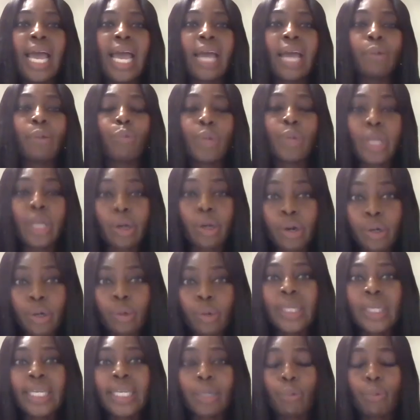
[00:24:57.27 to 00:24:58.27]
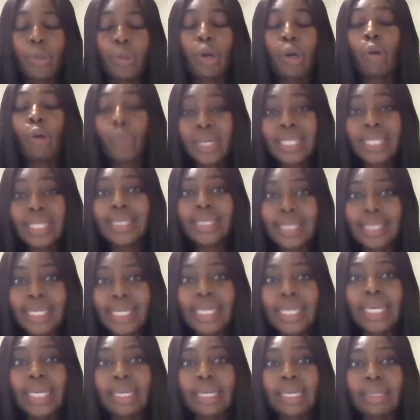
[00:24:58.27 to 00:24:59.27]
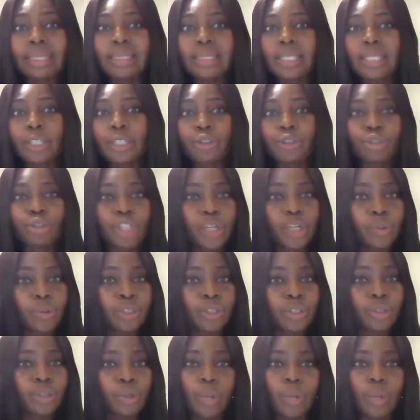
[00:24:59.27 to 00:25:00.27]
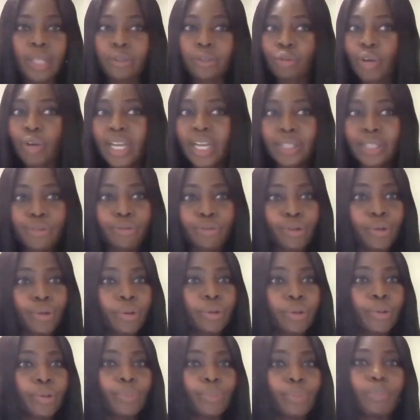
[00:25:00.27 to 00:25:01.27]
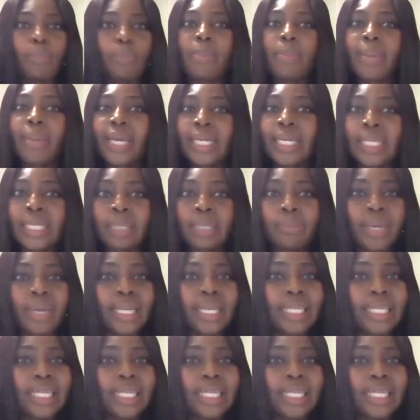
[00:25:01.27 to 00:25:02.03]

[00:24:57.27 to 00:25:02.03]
And we're already seeing this intergenerational wealth transfer. Many,